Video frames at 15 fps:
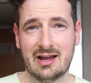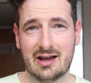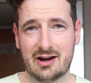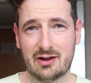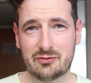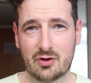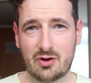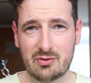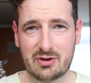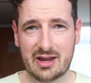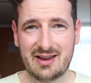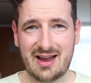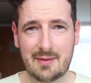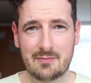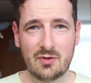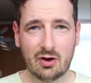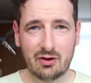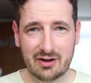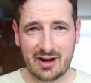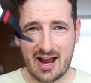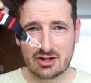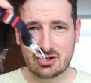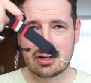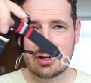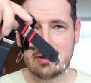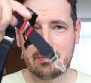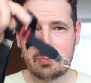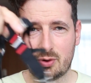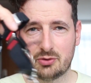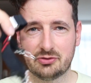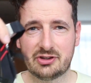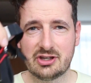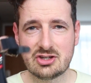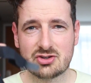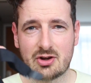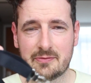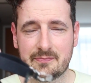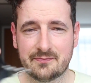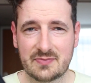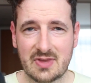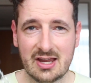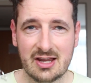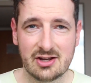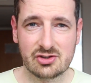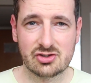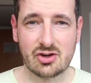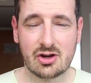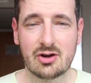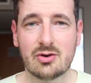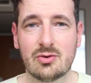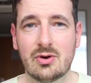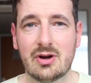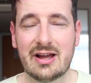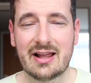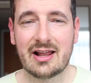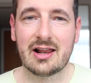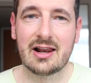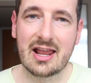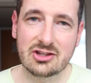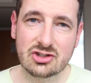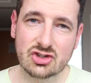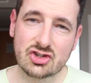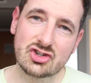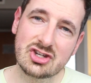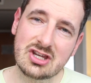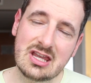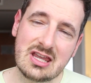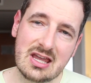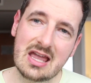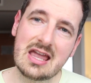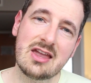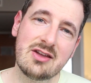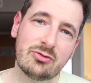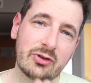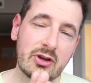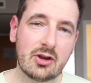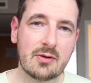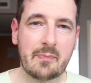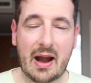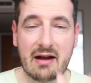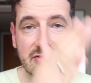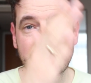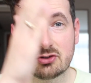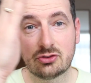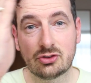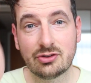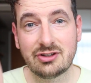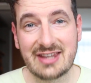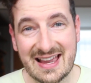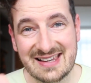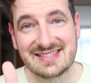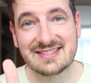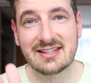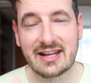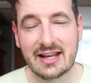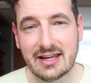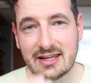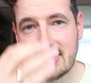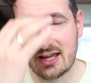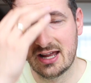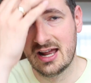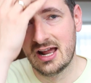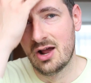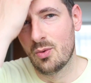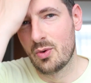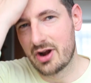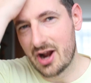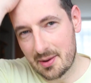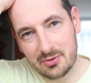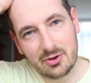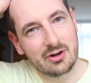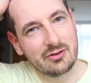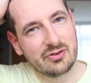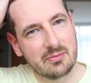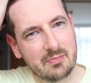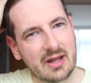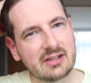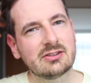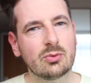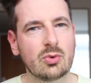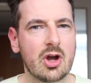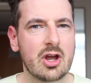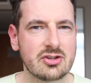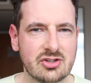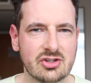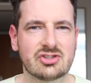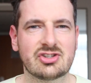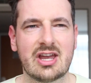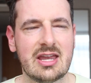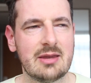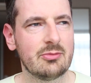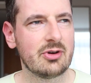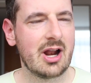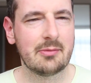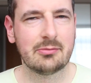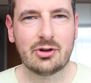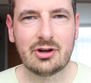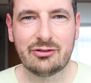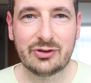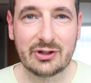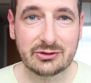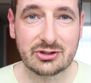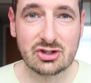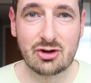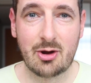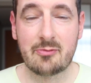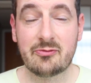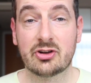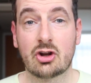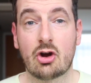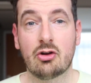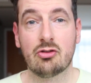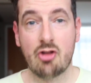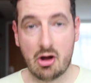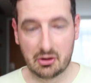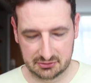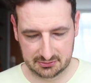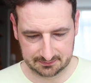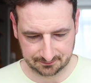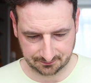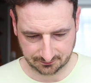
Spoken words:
And I thought, okay, I'm not going to actually put these on. So let's see if, in comparison to yesterday, whether I'm going to feel better, worse, the same, whether I'm going to feel discomfort or not.